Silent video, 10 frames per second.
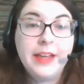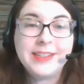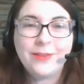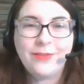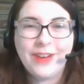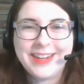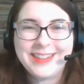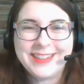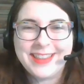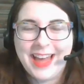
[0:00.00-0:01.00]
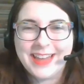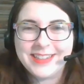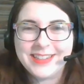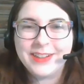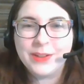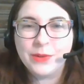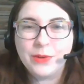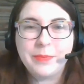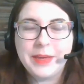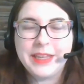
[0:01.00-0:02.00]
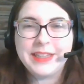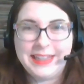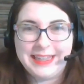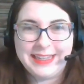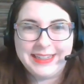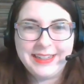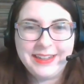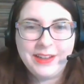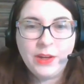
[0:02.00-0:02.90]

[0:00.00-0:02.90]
to find that Google Meet link.